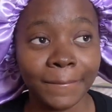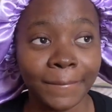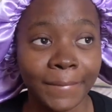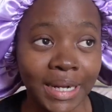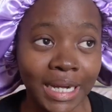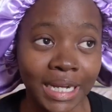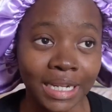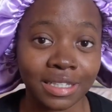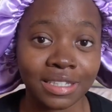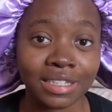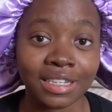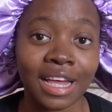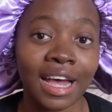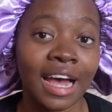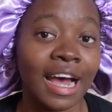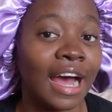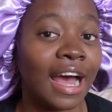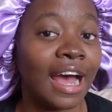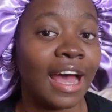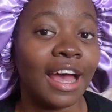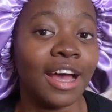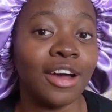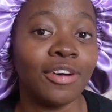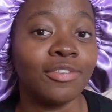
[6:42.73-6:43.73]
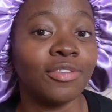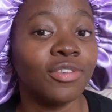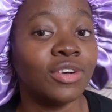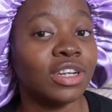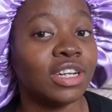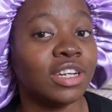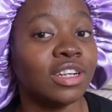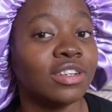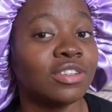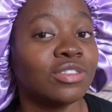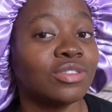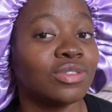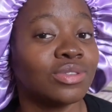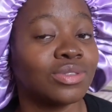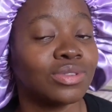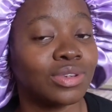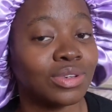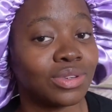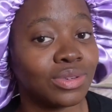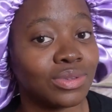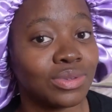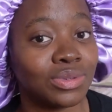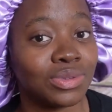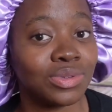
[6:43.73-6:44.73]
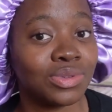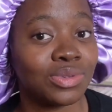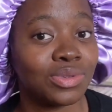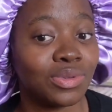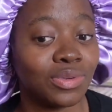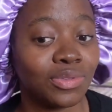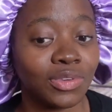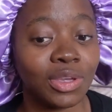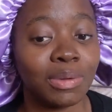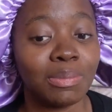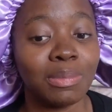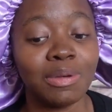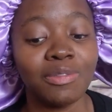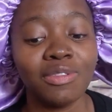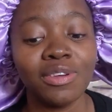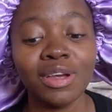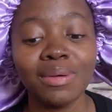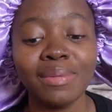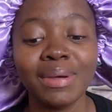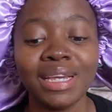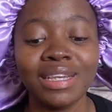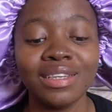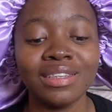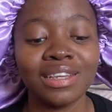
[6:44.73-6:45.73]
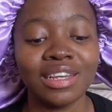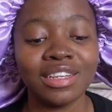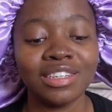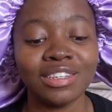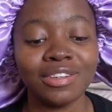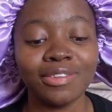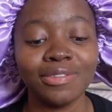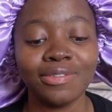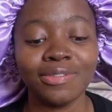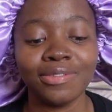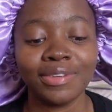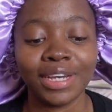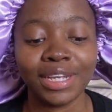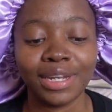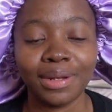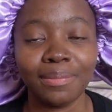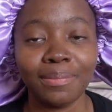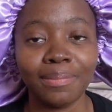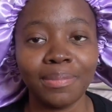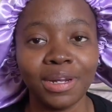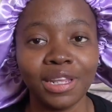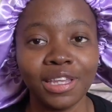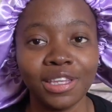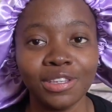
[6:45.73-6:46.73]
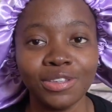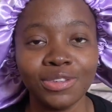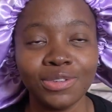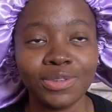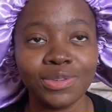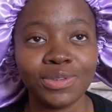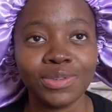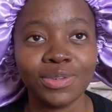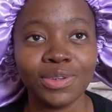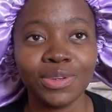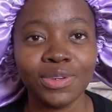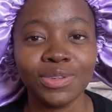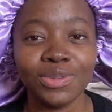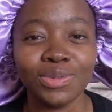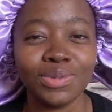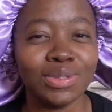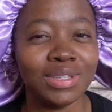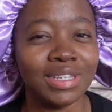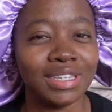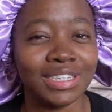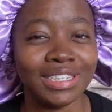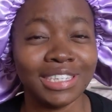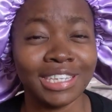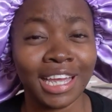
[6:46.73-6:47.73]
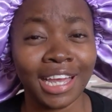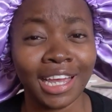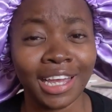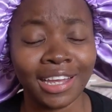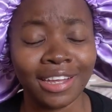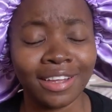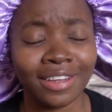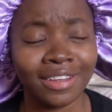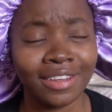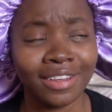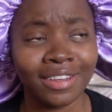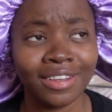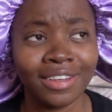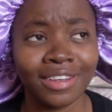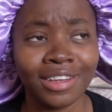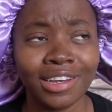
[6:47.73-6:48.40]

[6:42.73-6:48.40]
but I have gotten so used to Figma. Figma is such a fun place to design